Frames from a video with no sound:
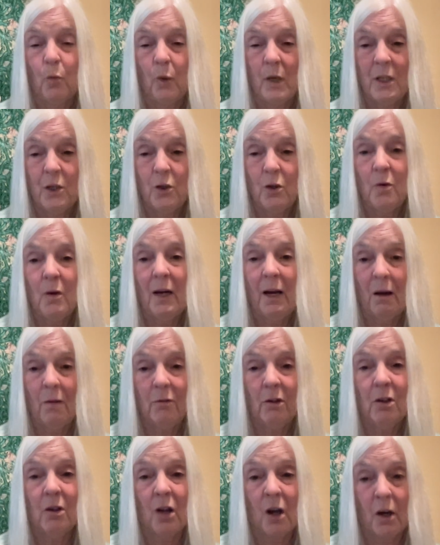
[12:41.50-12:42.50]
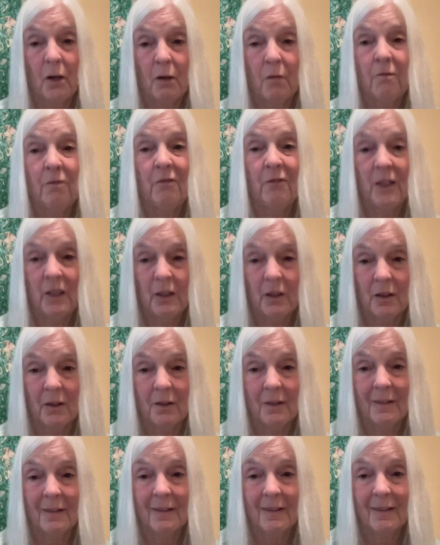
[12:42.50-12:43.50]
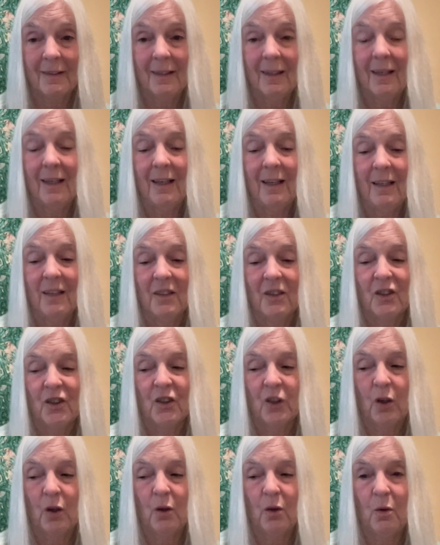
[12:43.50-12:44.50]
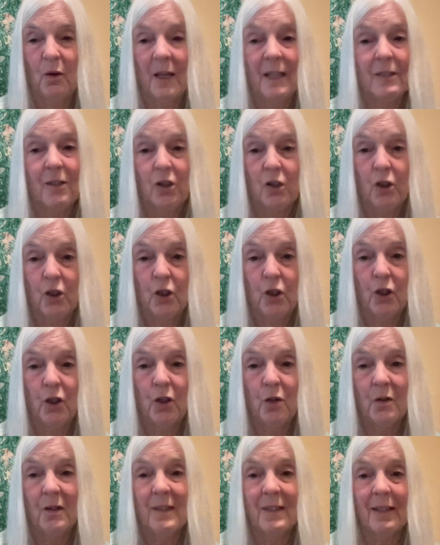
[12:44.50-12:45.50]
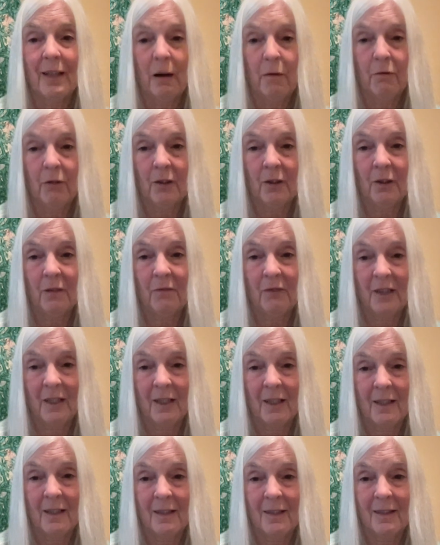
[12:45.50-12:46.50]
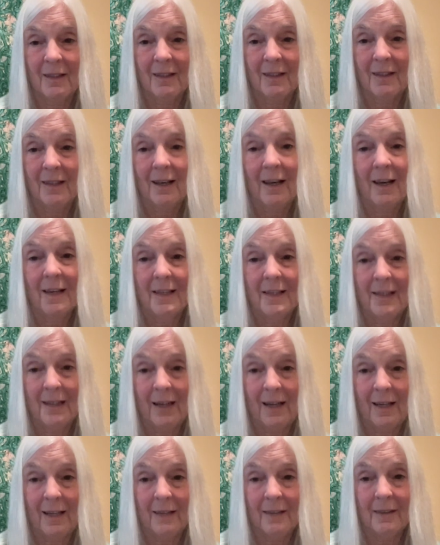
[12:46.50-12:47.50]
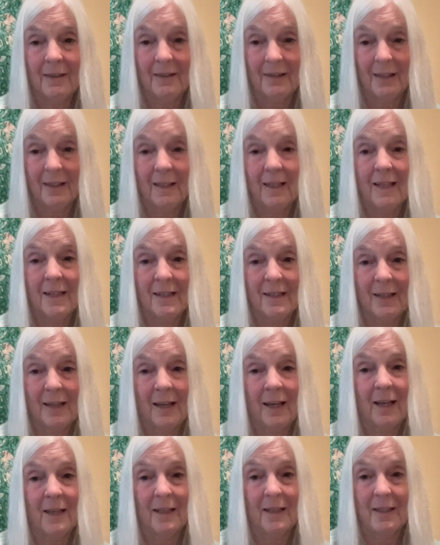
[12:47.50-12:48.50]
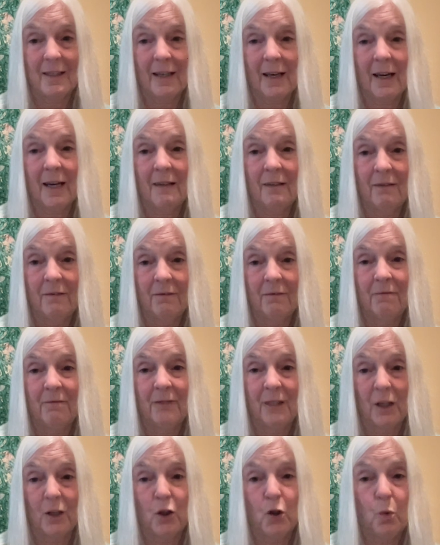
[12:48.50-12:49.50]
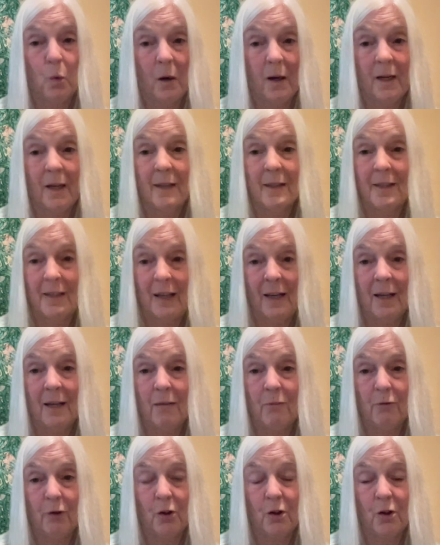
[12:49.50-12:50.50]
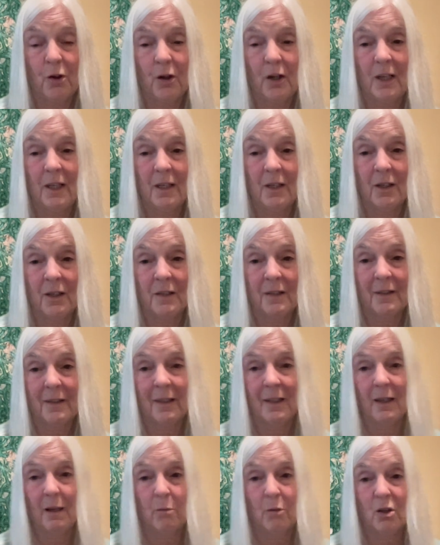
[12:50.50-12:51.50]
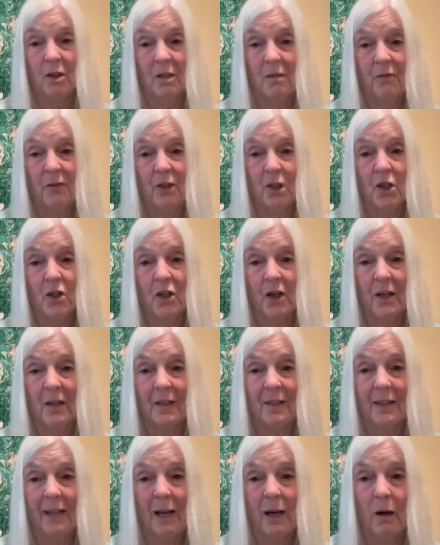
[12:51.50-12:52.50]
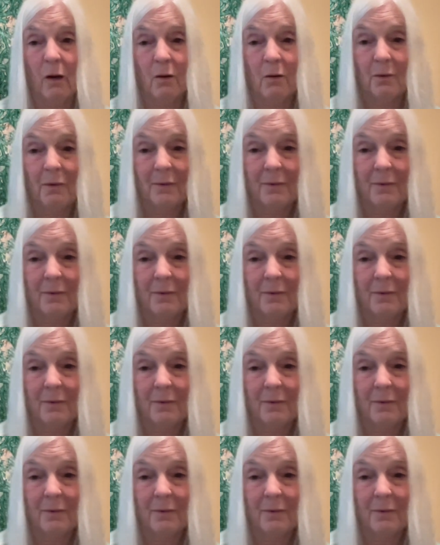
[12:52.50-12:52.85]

We do have a lot of fears. So it's good to do several of these a day. Like I say, I've done 20 a day for 30 years, and I'm just finishing now.